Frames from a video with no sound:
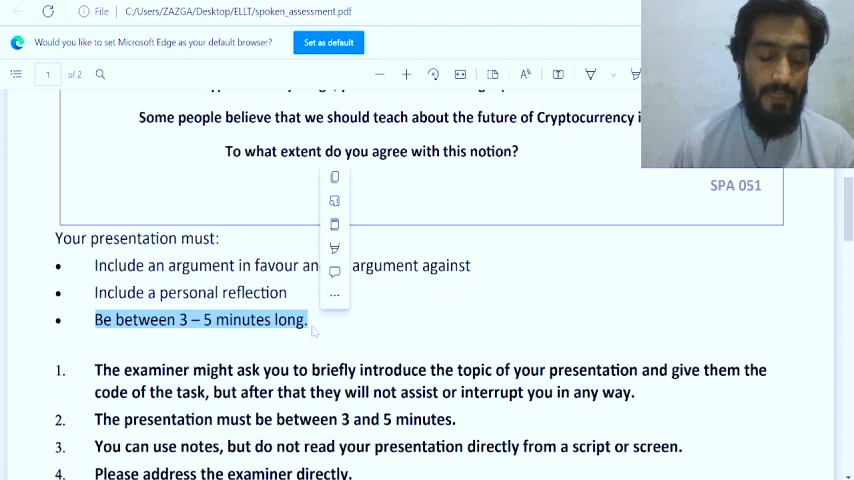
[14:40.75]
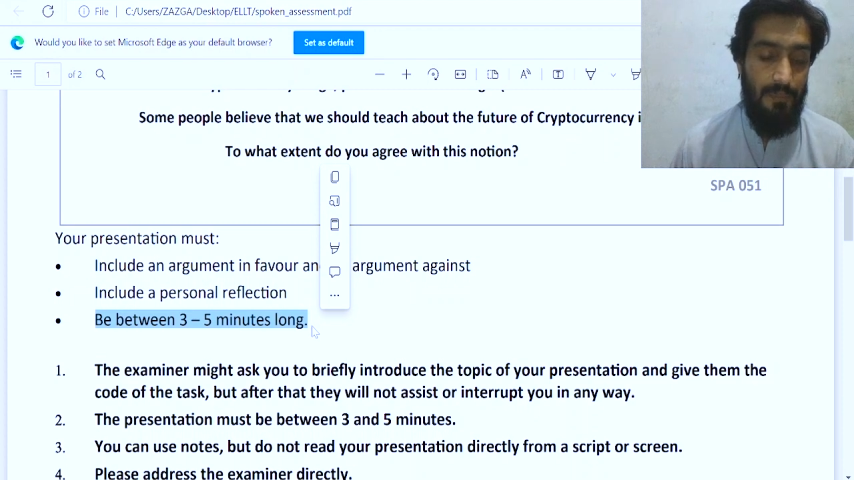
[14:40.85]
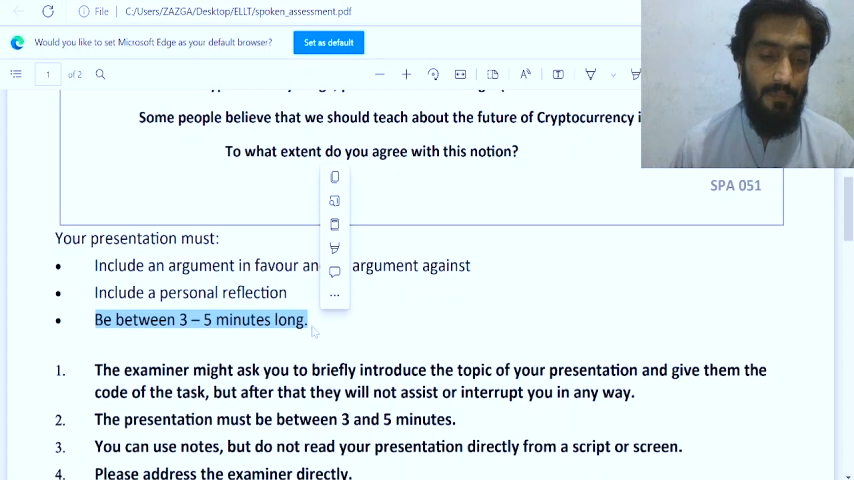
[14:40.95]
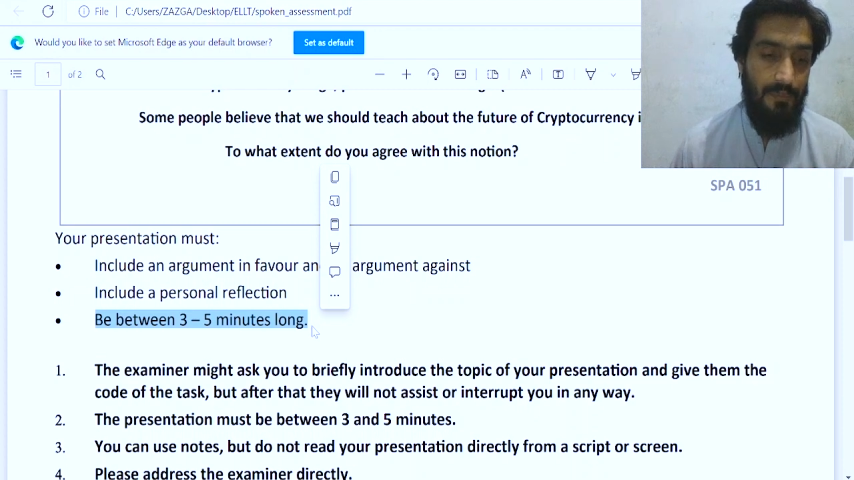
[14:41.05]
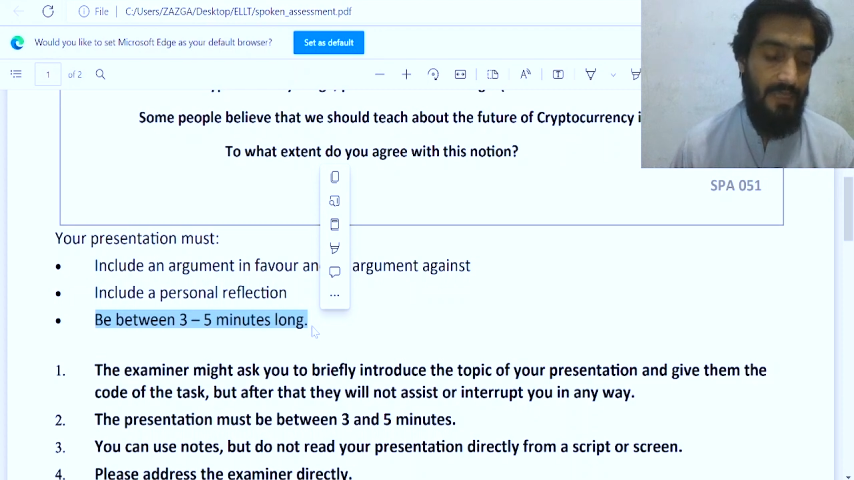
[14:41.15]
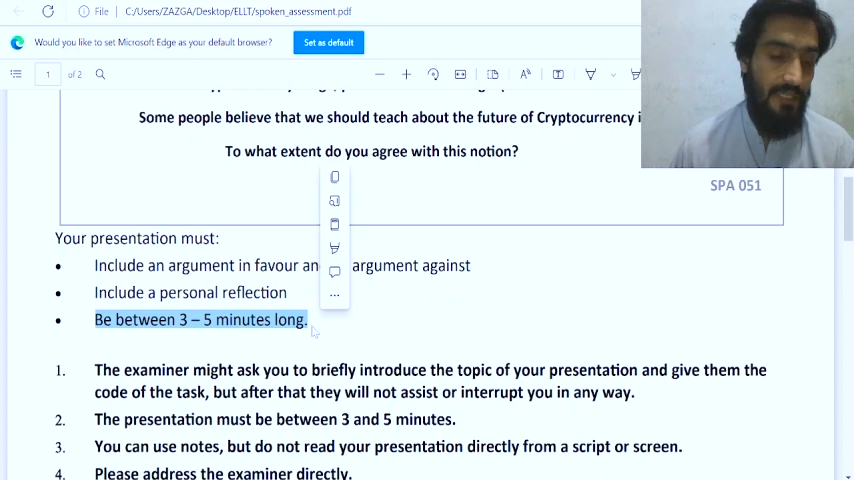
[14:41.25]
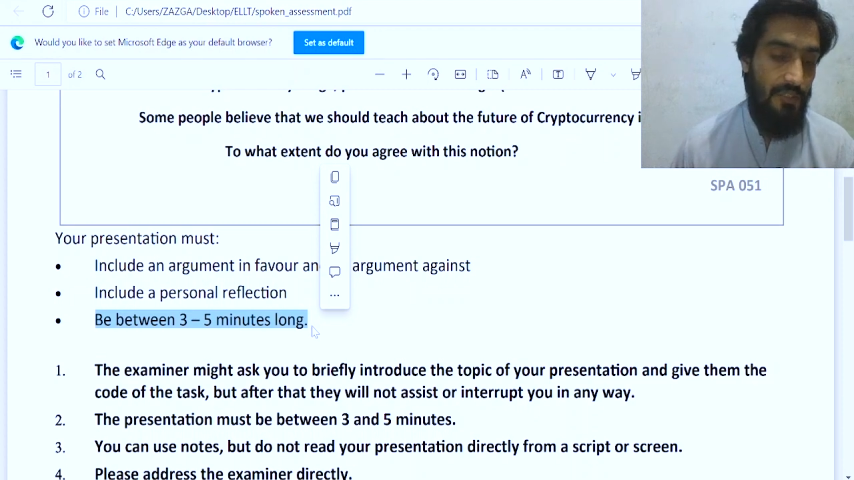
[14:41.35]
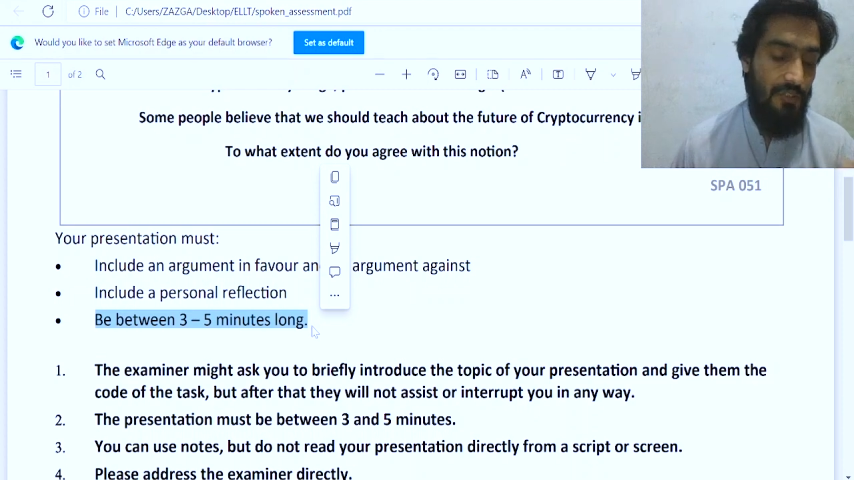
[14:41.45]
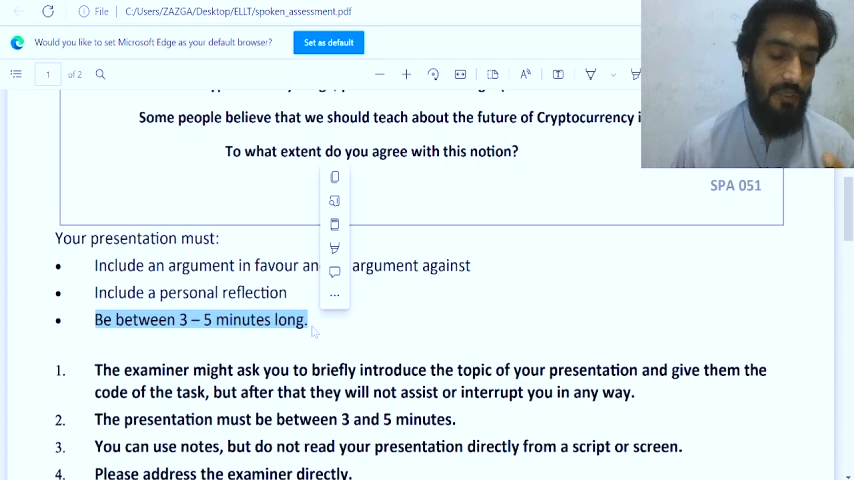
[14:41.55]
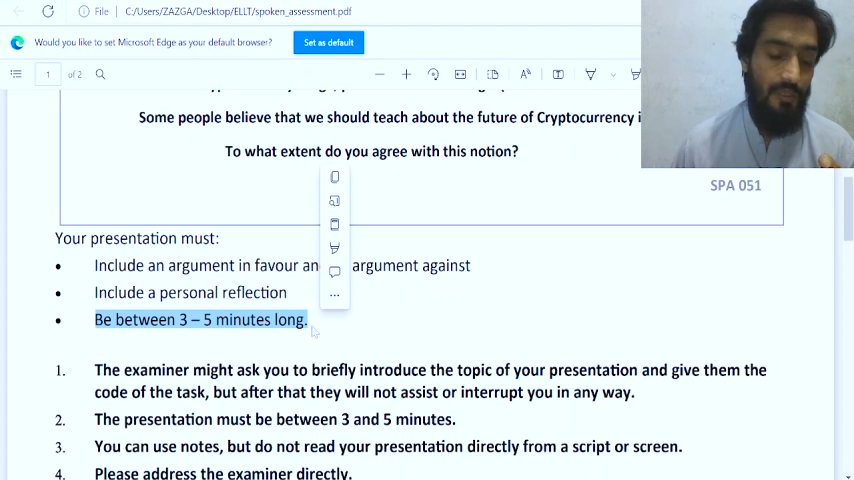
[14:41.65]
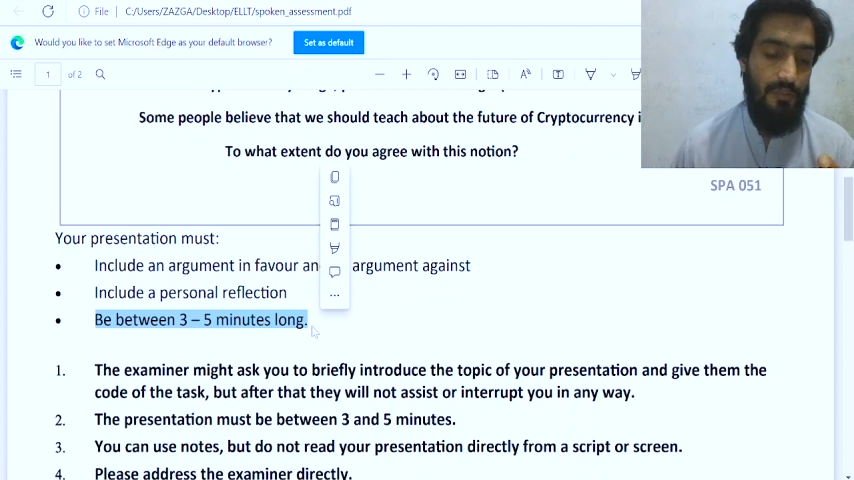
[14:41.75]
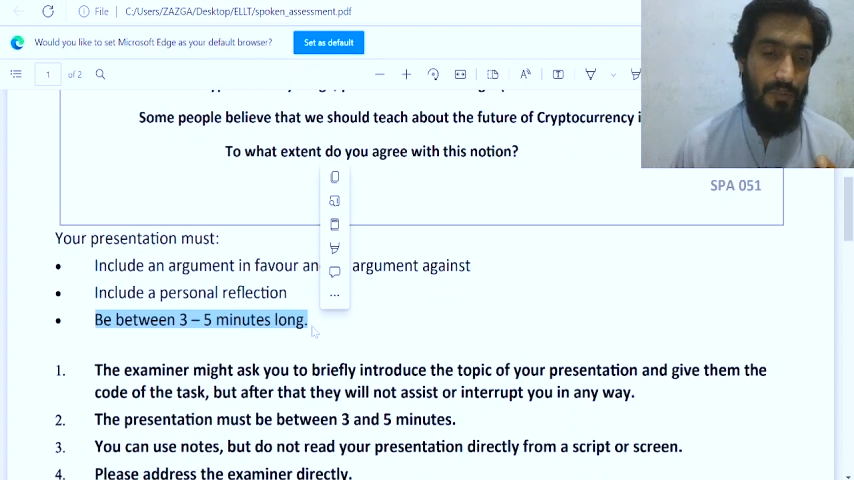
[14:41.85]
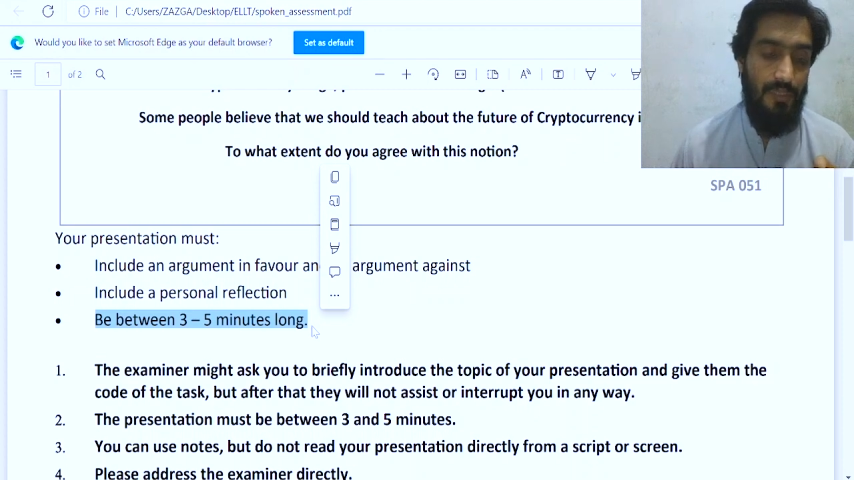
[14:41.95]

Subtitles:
minutes, or you